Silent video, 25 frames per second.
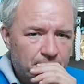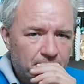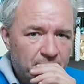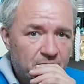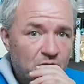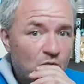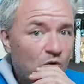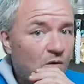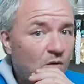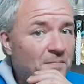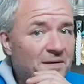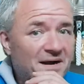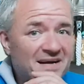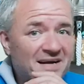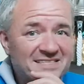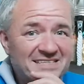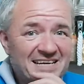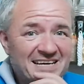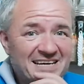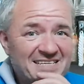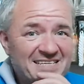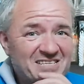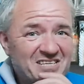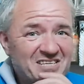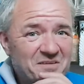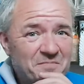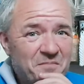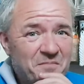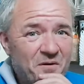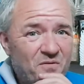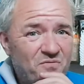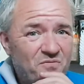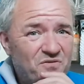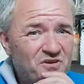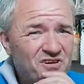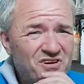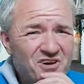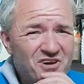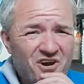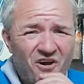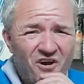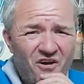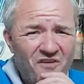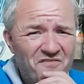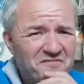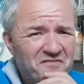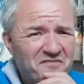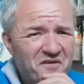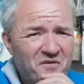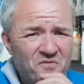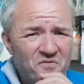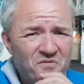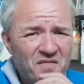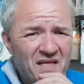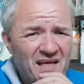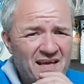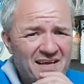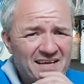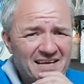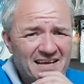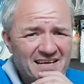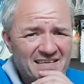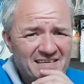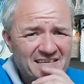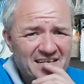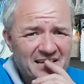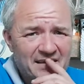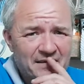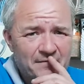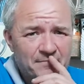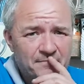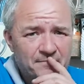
£1.80 a bottle, you can't fault that, can you?